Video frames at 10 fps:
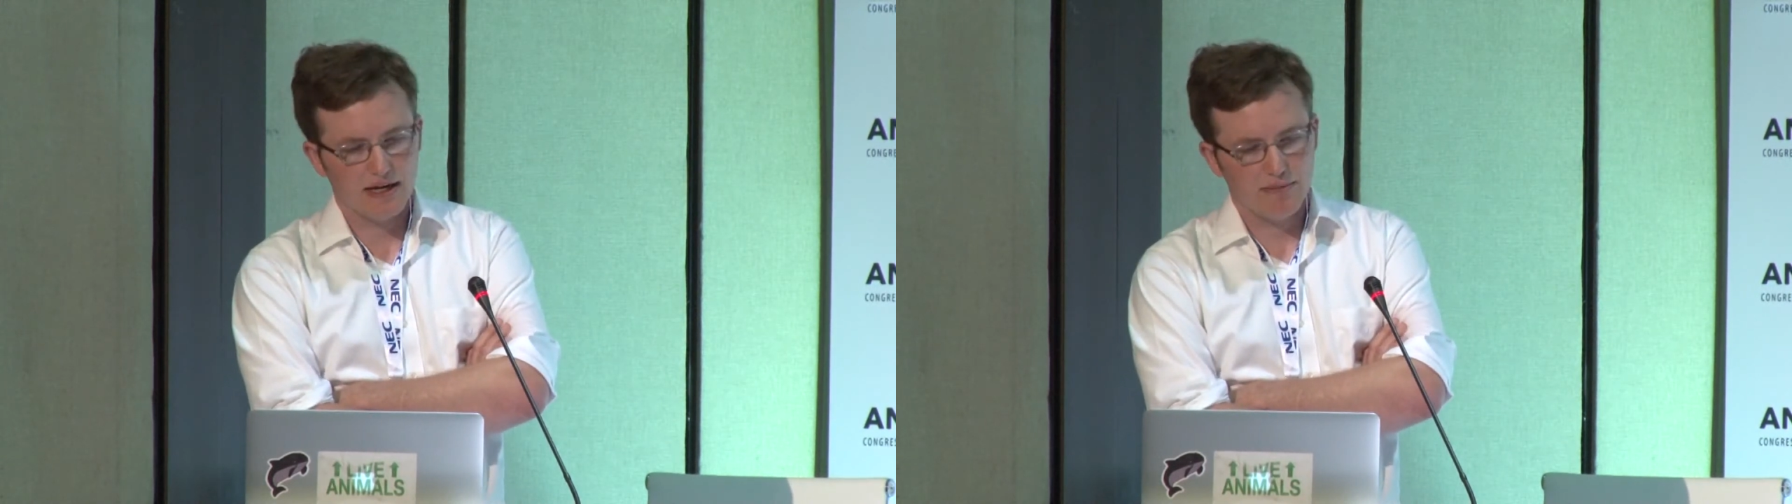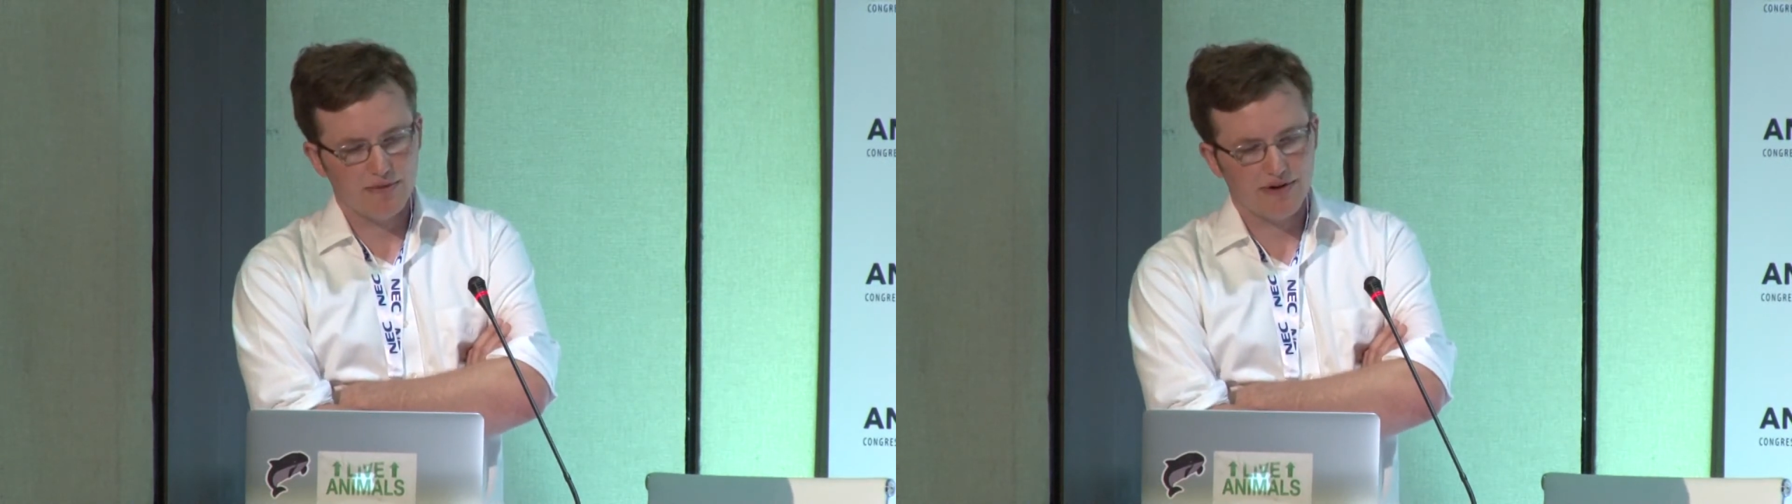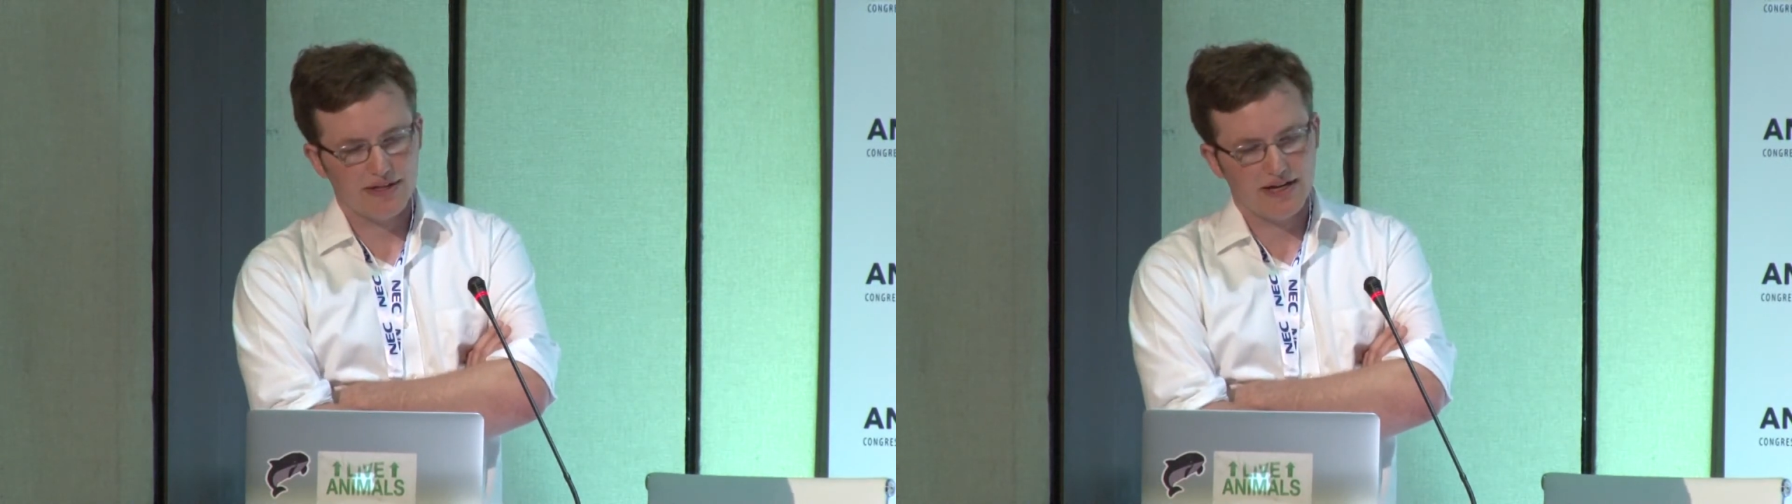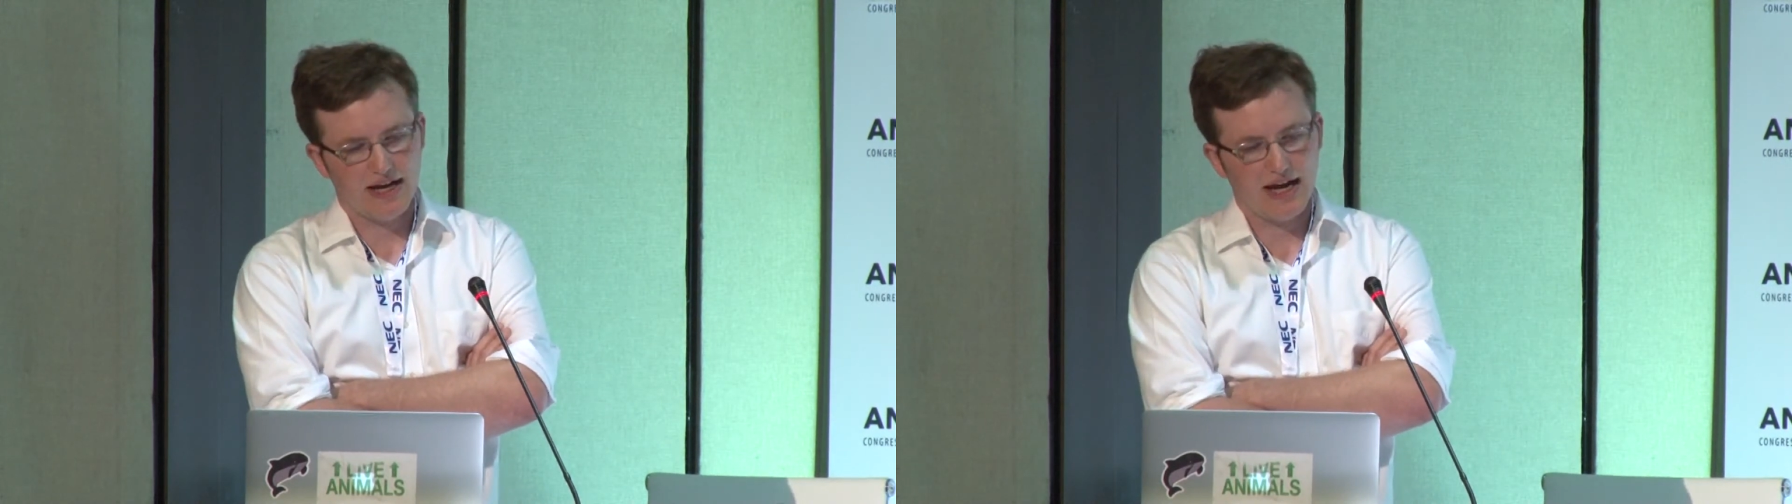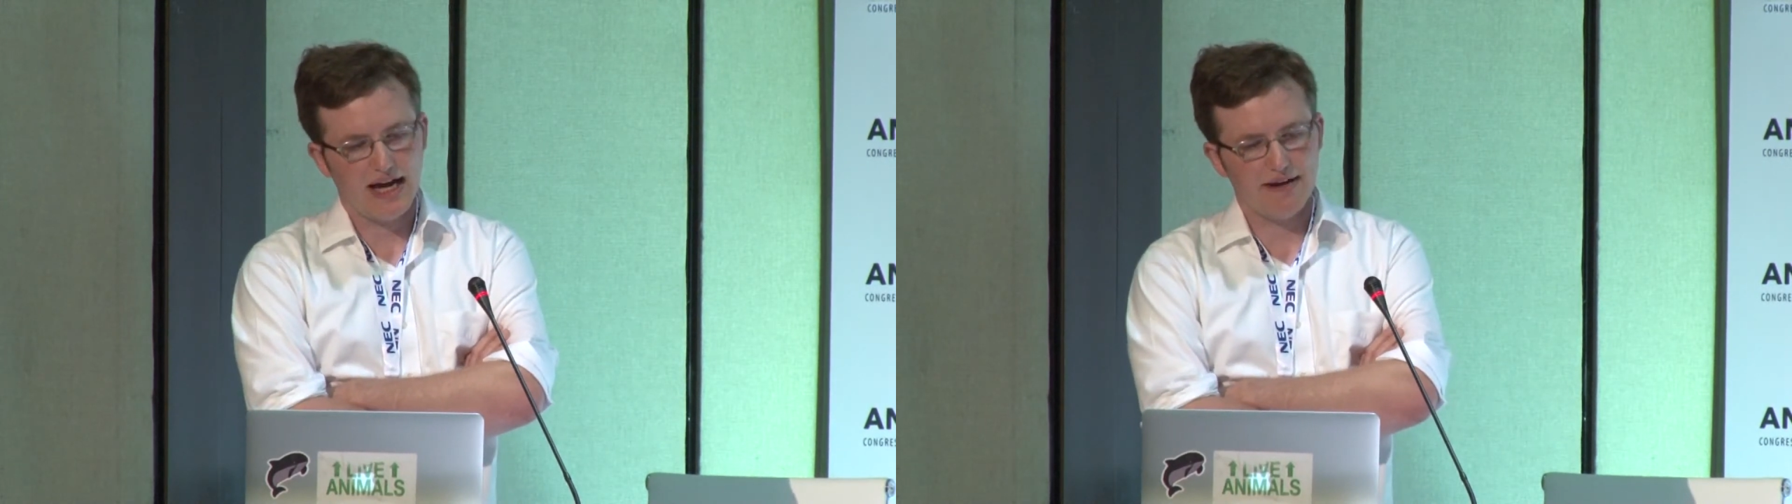more than
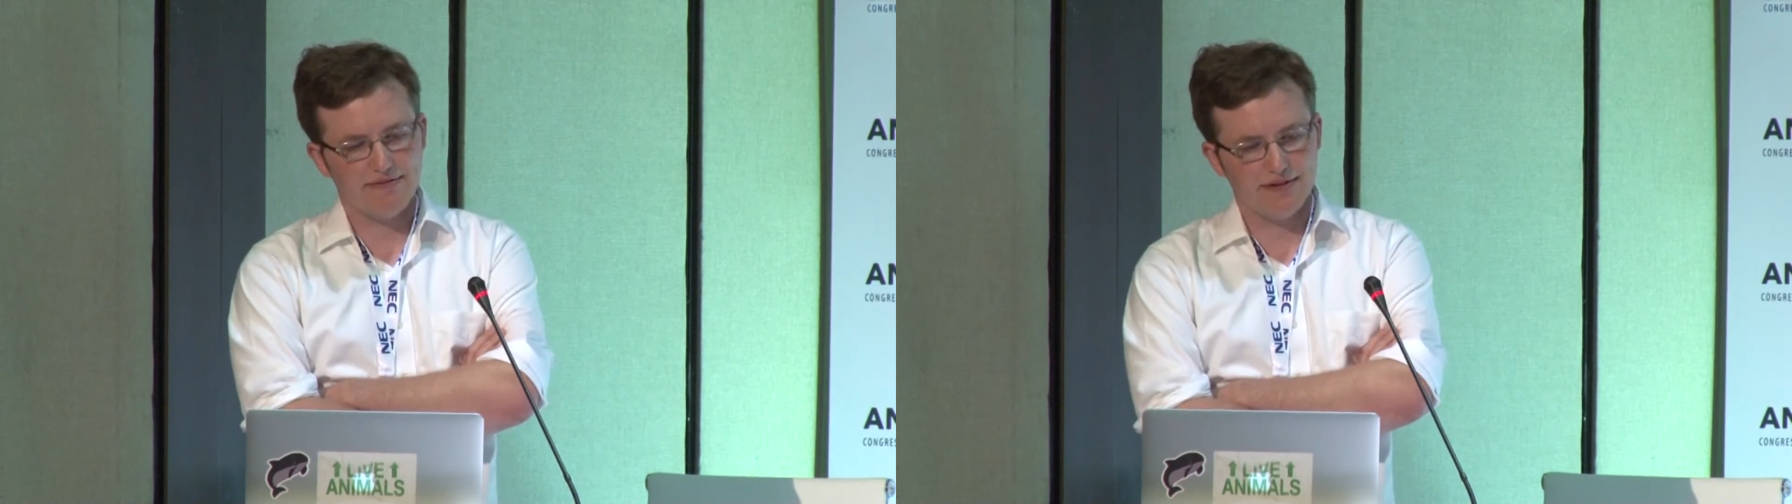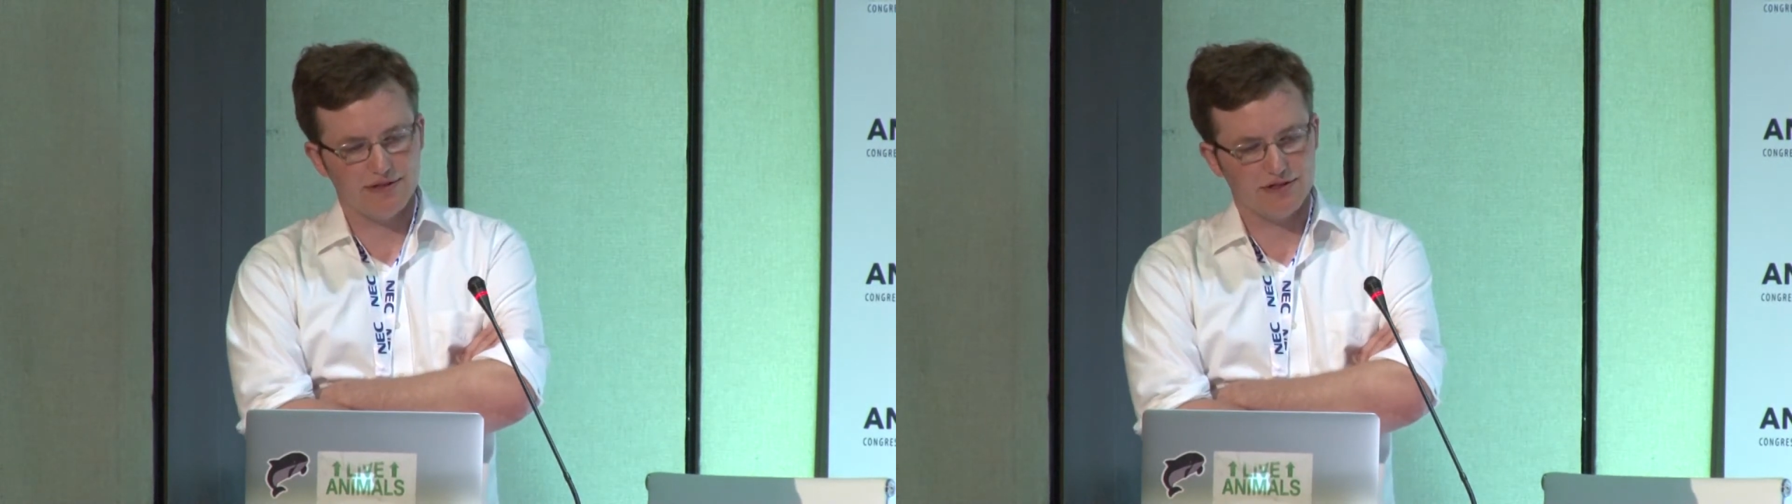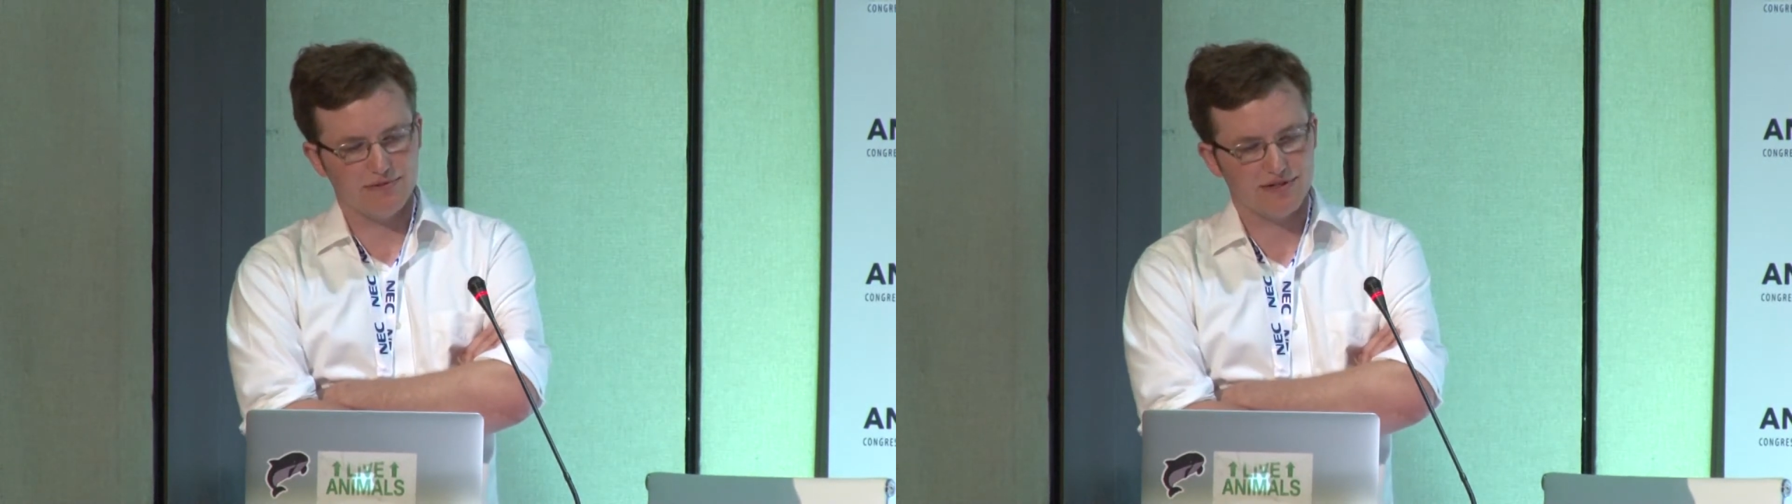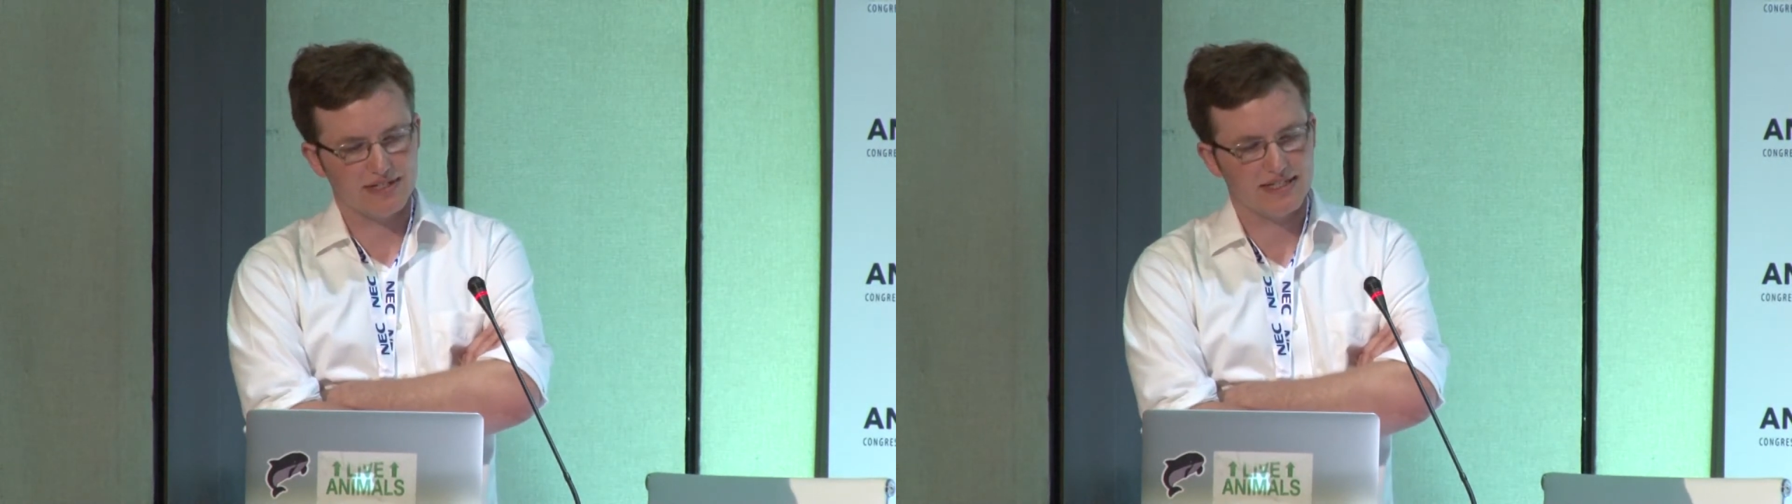half use Uber as